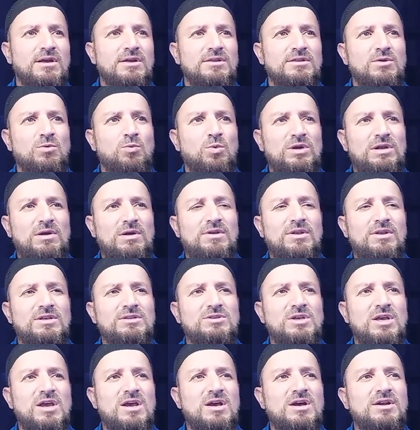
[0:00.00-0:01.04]
The whatever
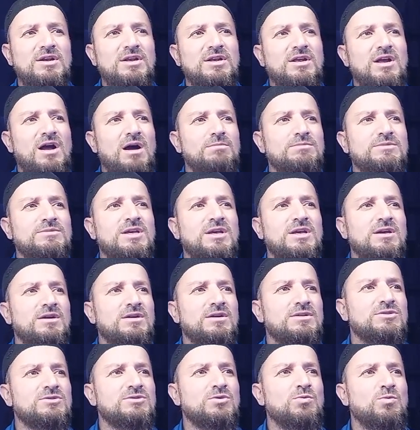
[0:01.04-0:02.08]
is here, it comes
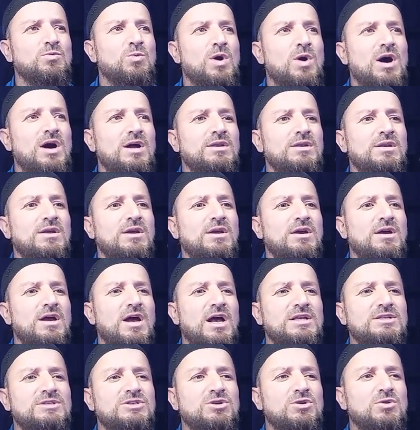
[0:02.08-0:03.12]
here. So 1
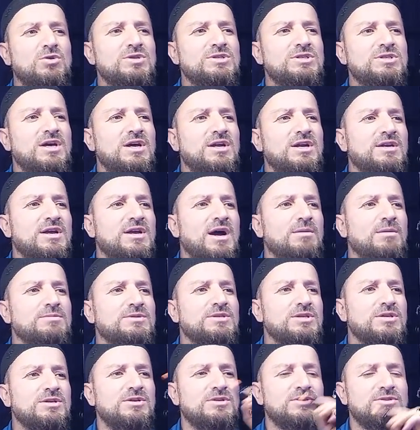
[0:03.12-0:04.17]
and 0 is here, it comes
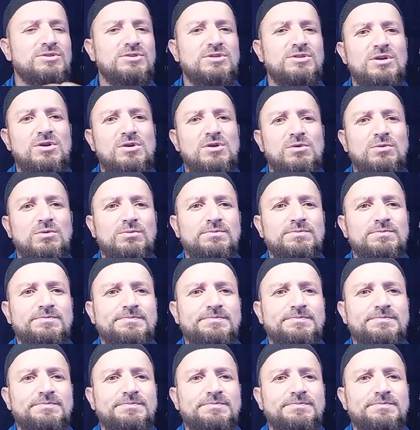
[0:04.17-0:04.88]
here, 0.